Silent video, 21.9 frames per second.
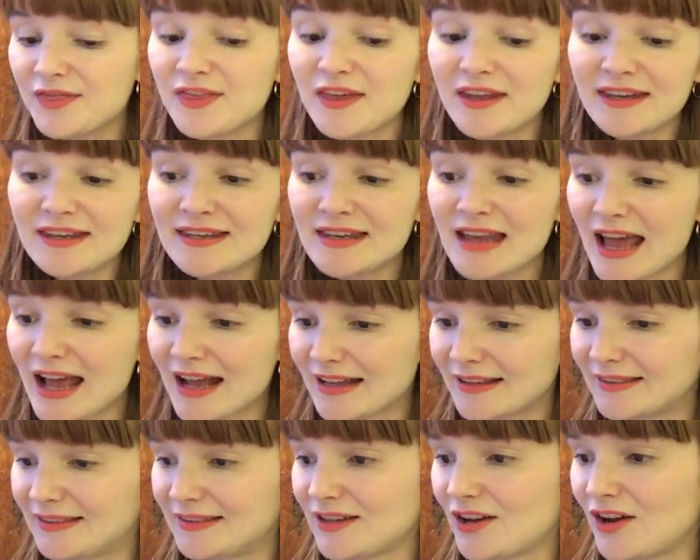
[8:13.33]
The
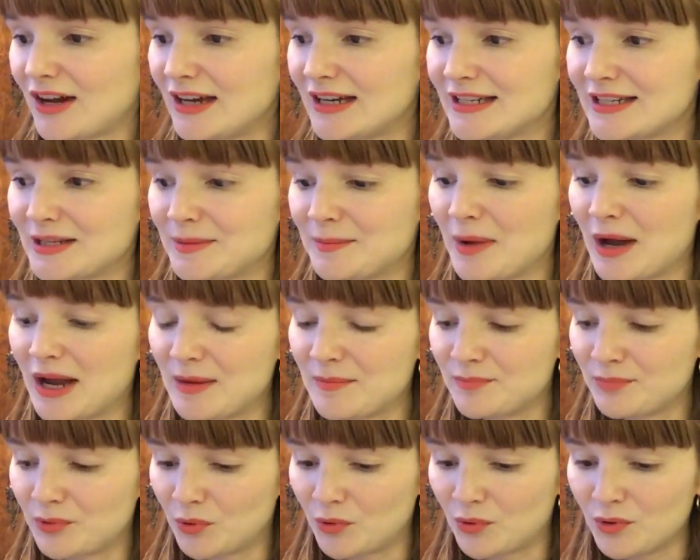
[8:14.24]
next item I
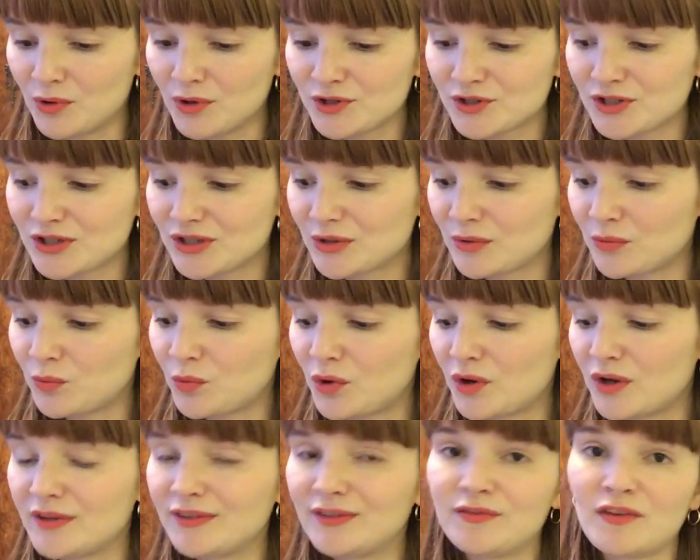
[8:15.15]
bought
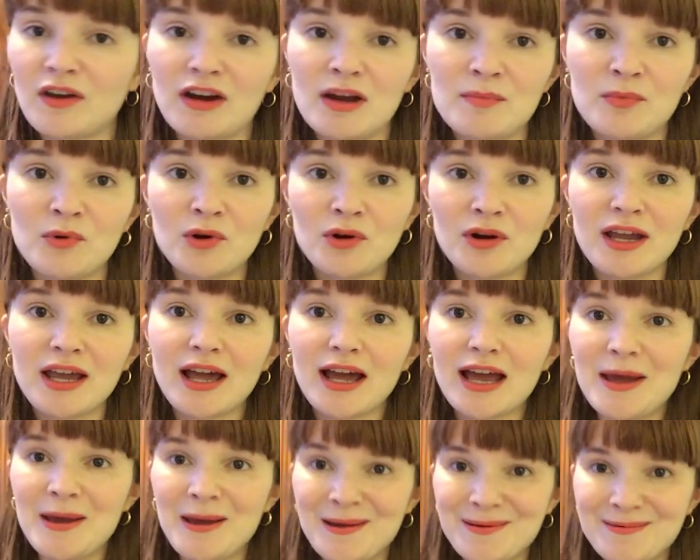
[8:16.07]
was very boring.
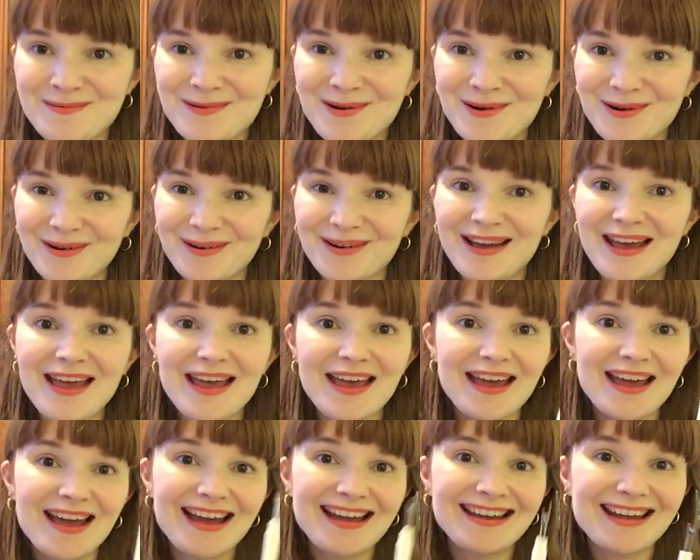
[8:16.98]
I bought
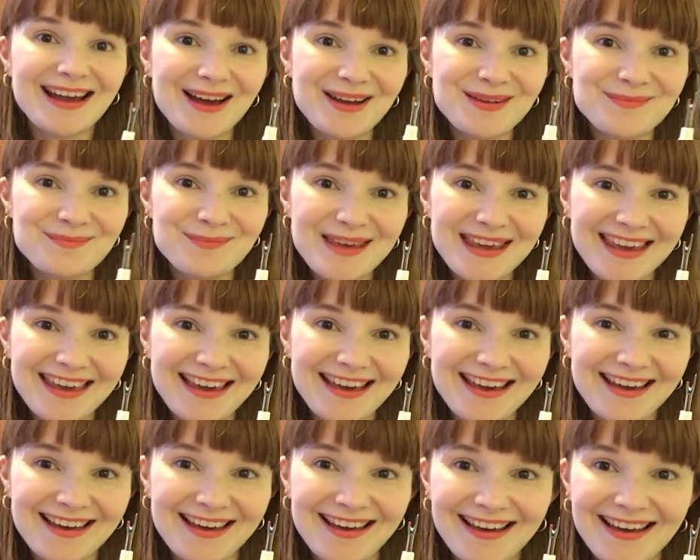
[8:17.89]
an
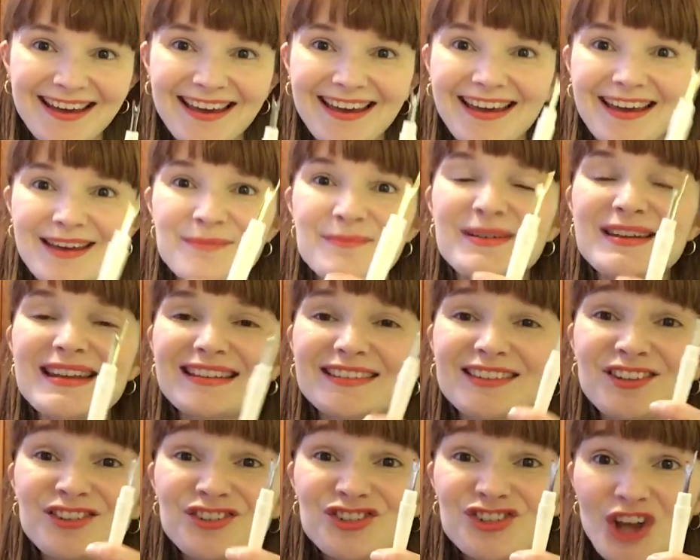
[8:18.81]
unpicker, but
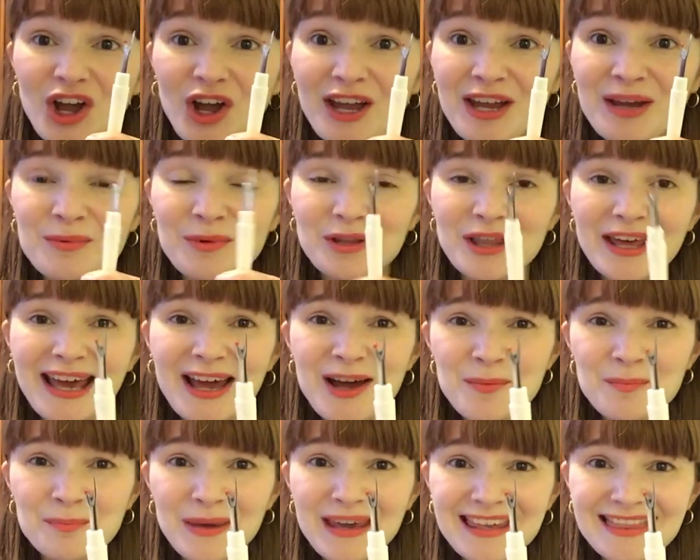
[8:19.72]
it's a giant one. Look
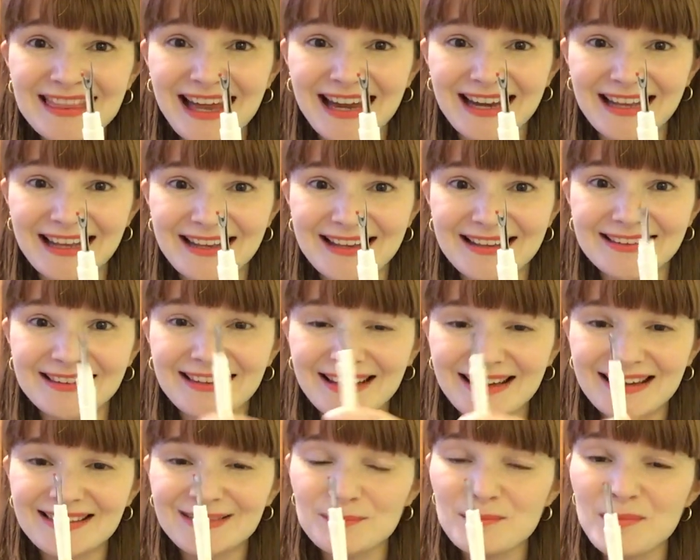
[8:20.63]
how big that is.
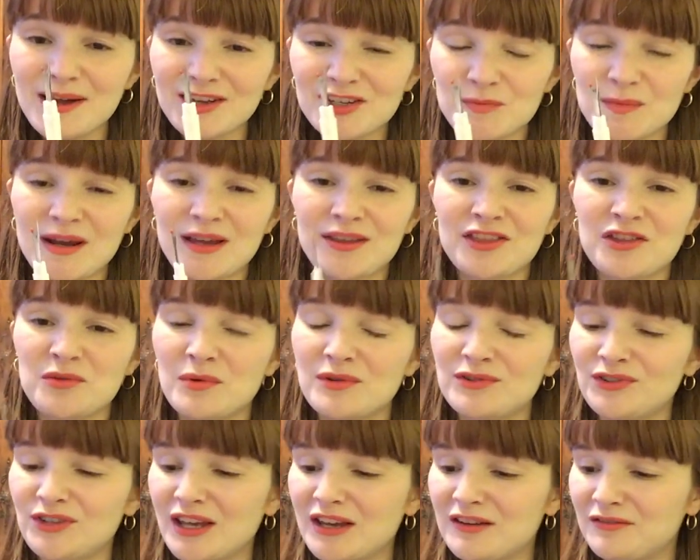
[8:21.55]
Like, it's much bigger than the
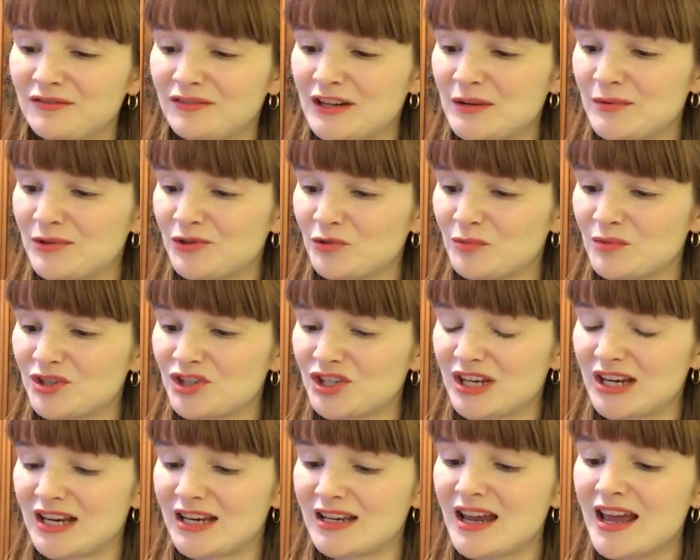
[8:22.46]
ones you get free with your
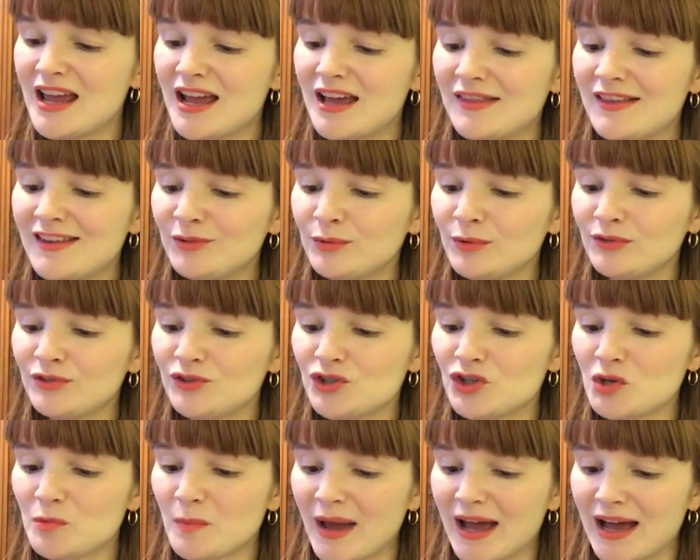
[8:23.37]
machine. This was
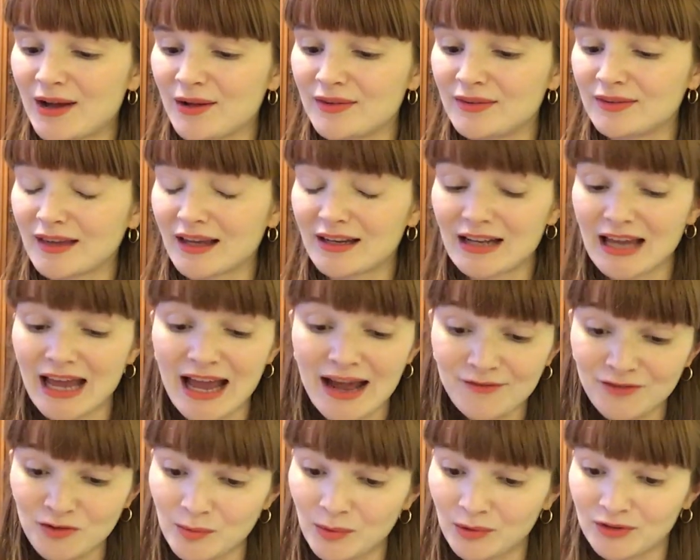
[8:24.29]
£2, and I
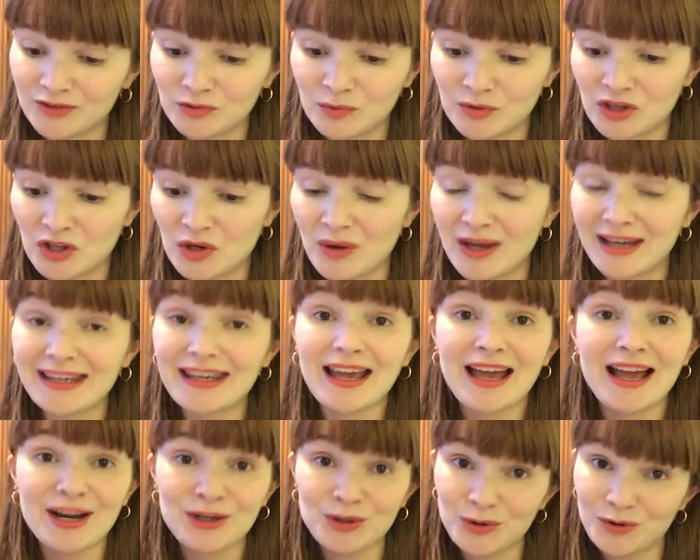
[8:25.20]
have to be honest with you, I
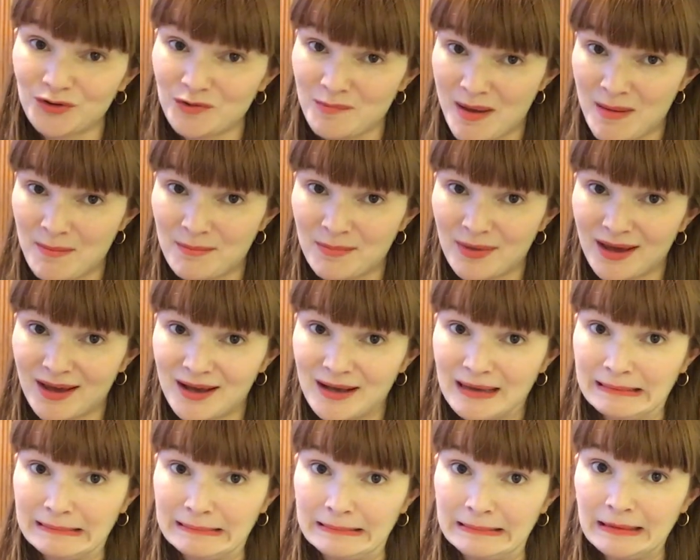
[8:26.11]
cannot
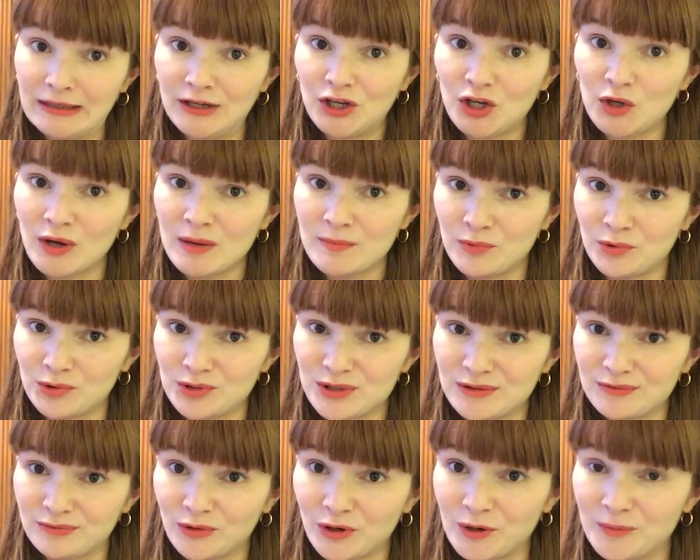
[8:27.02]
remember who I bought
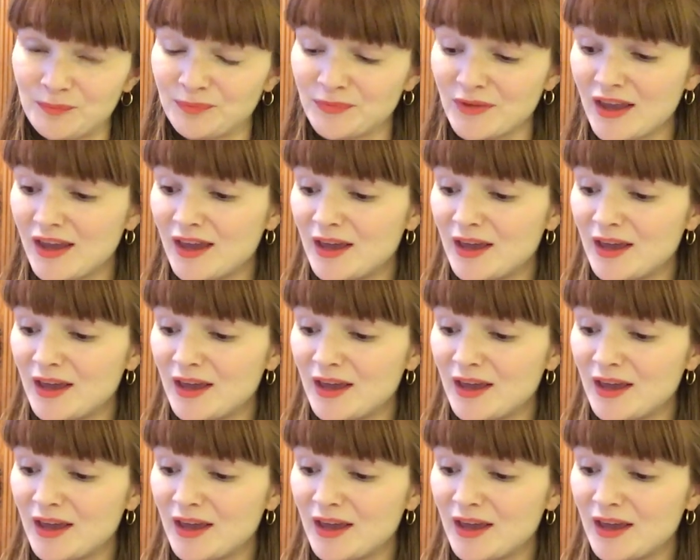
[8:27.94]
it from,